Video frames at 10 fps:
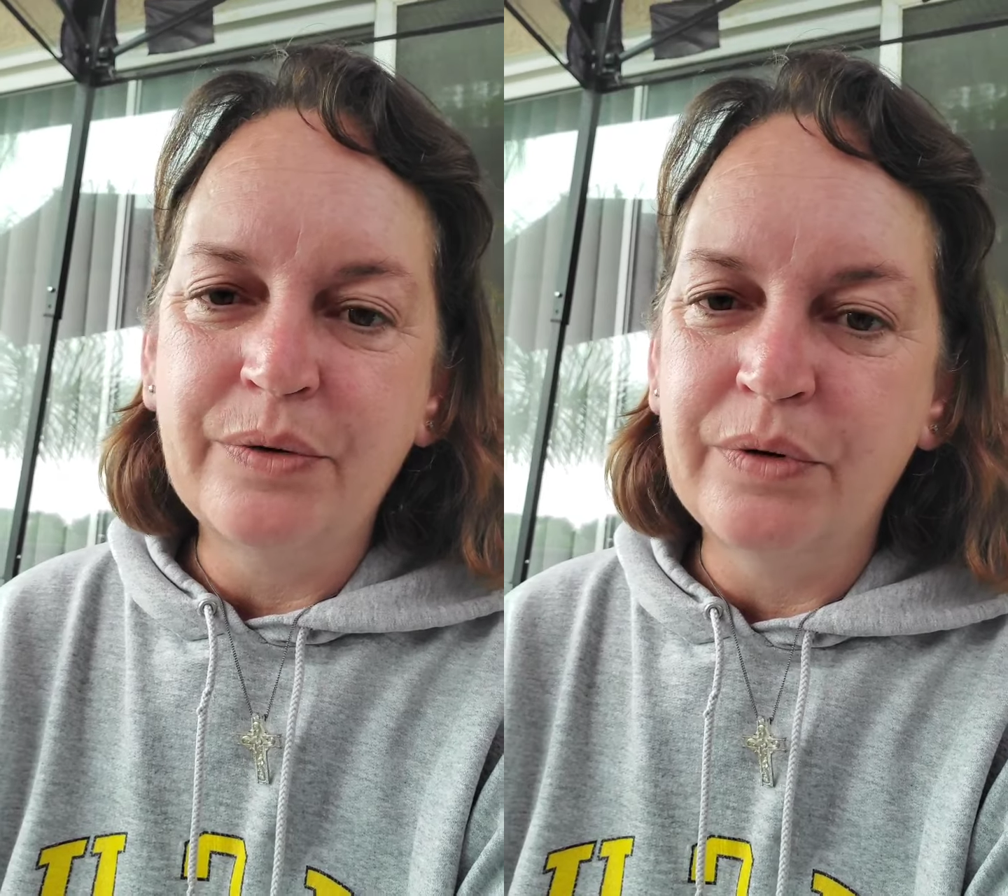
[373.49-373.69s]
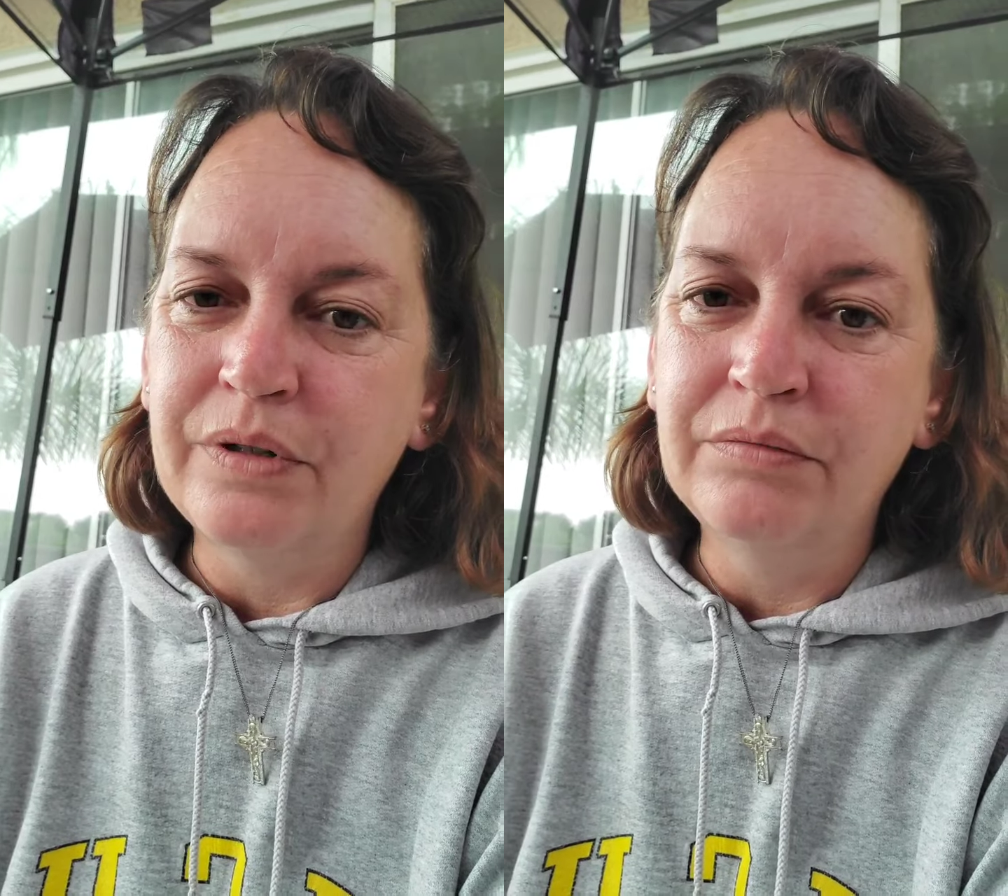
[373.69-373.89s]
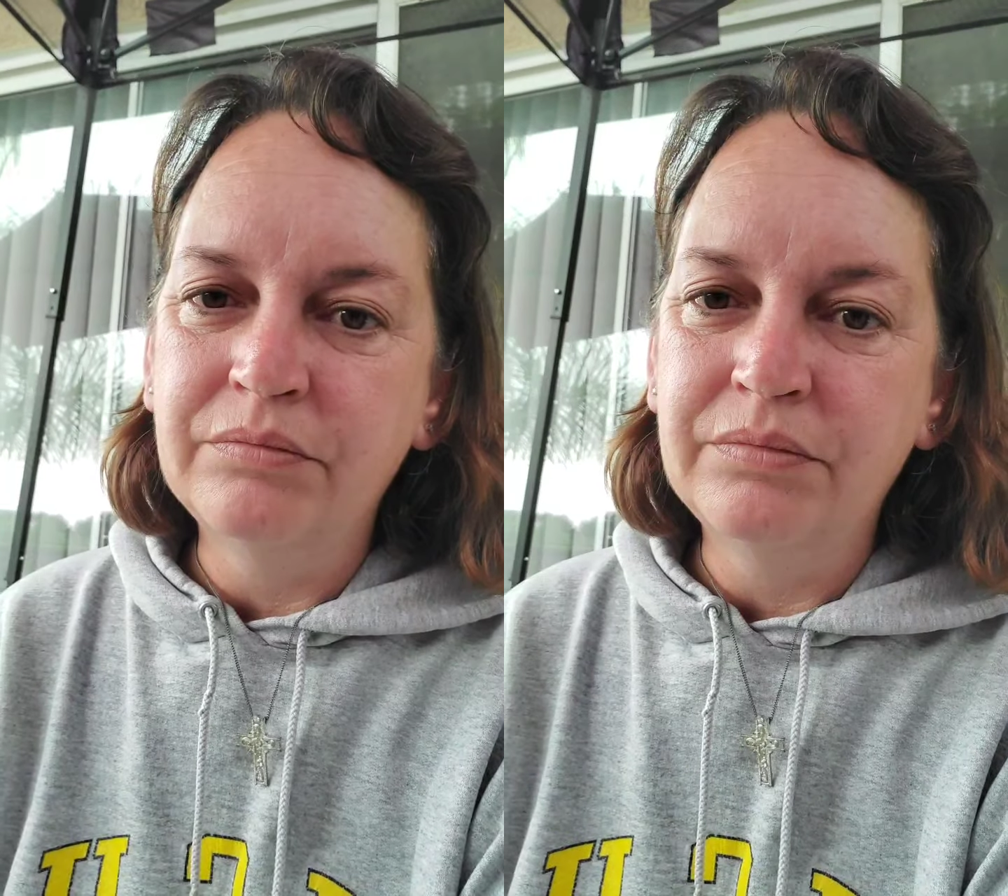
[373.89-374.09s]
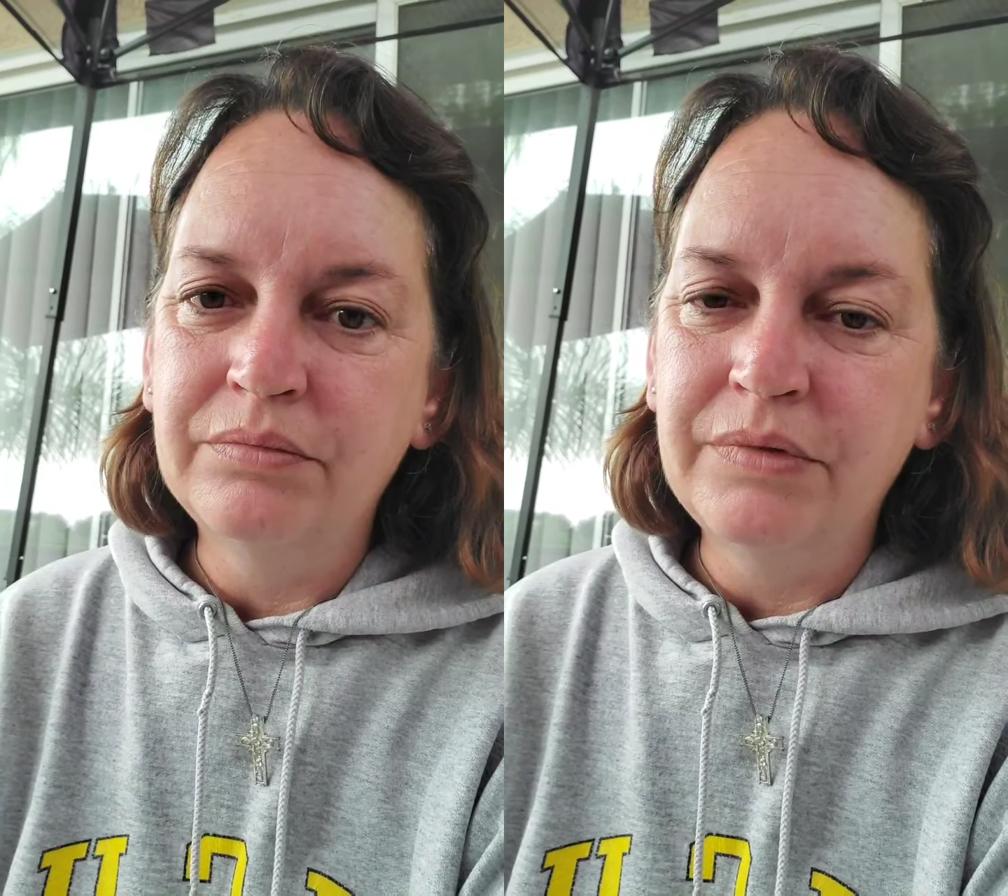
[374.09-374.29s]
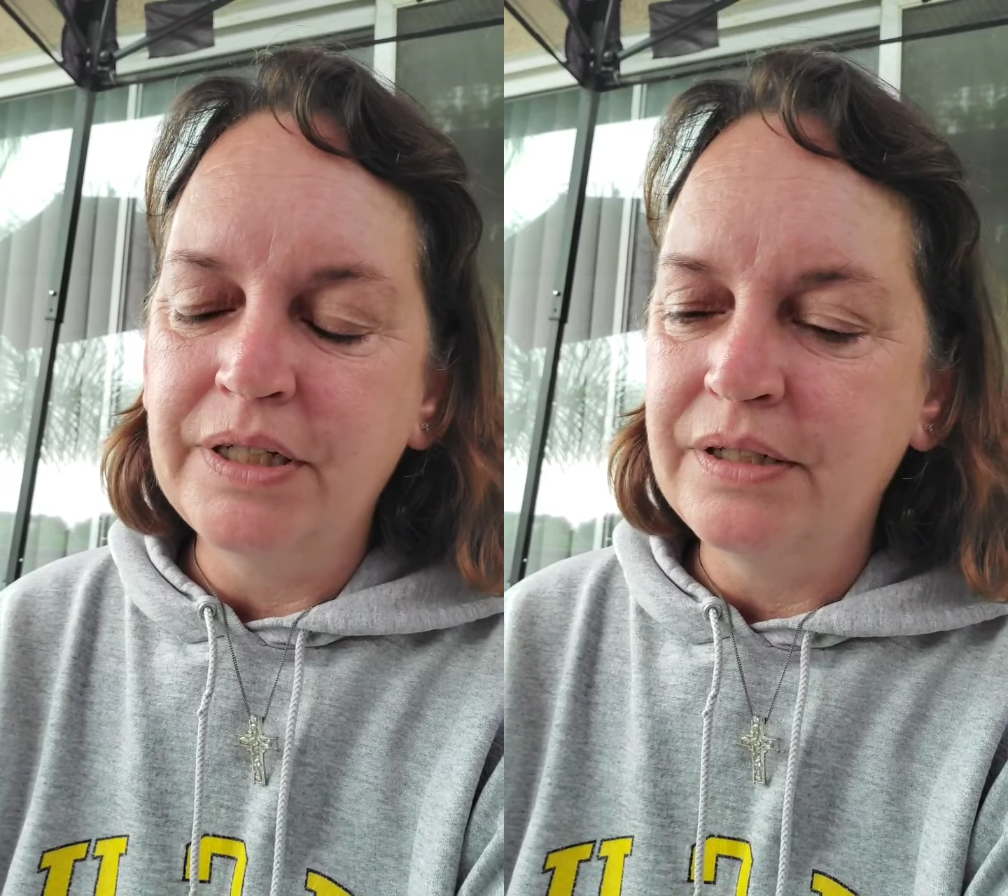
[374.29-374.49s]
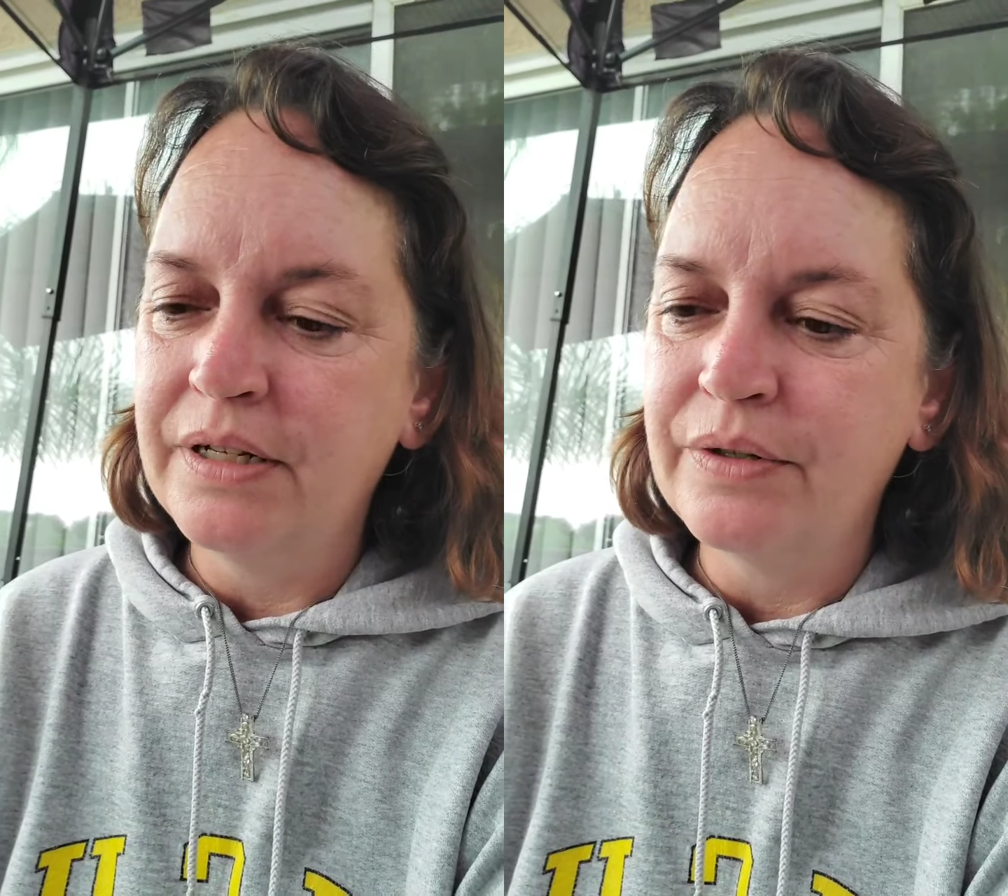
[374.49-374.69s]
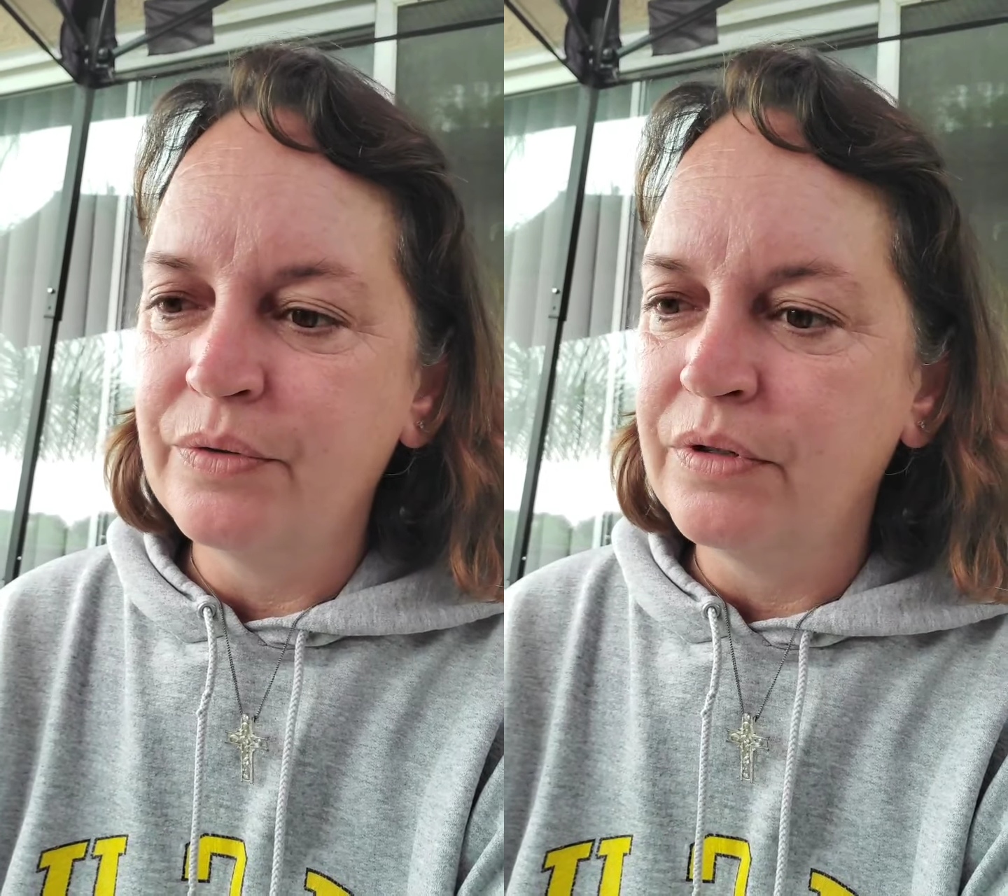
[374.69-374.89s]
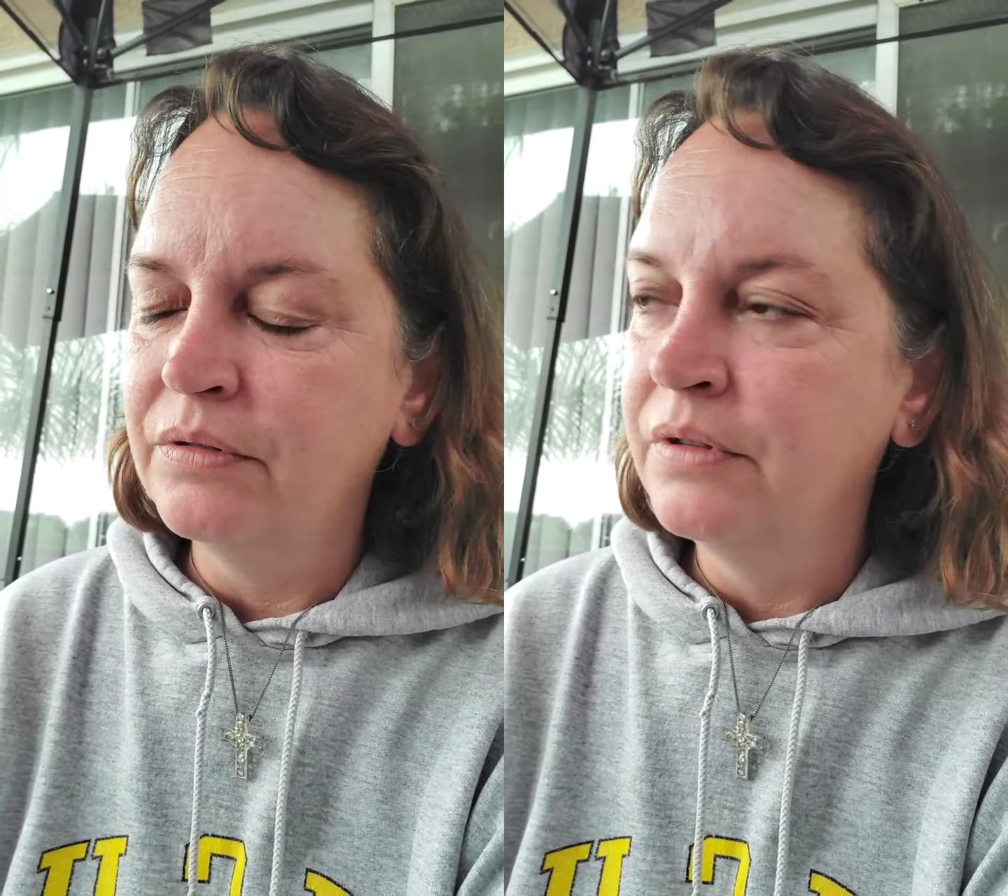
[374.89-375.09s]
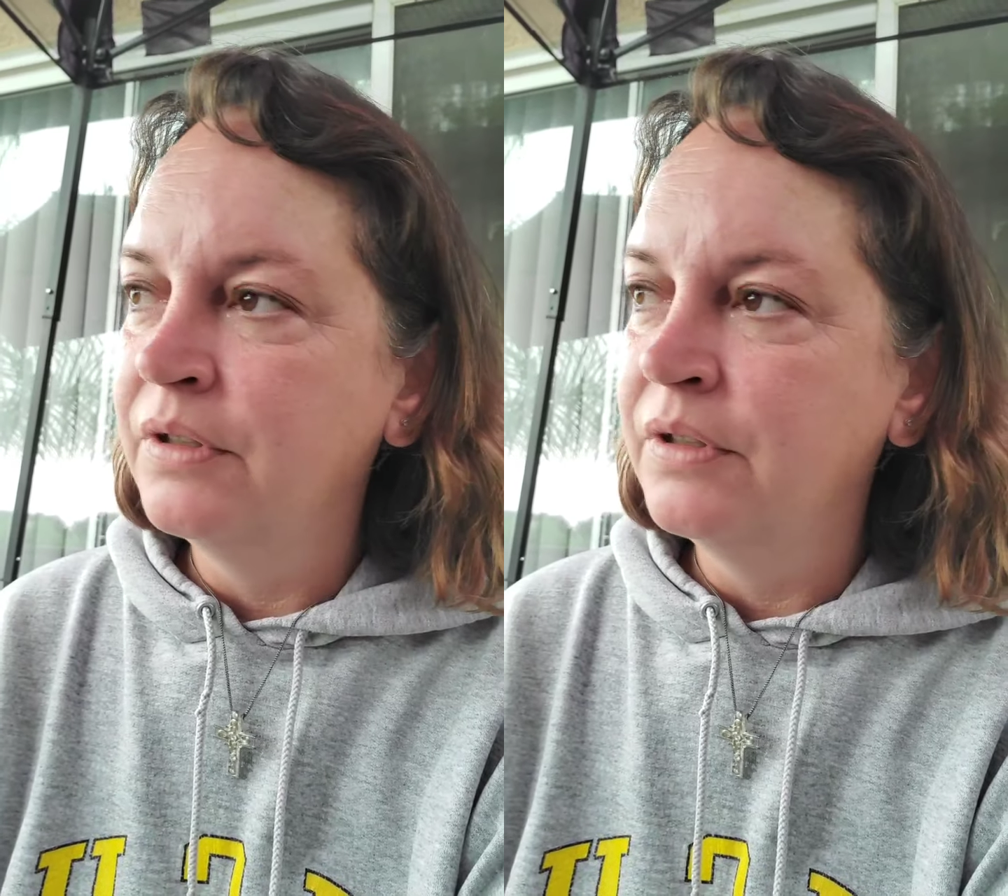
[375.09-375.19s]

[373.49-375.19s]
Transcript: cool. That's not cool.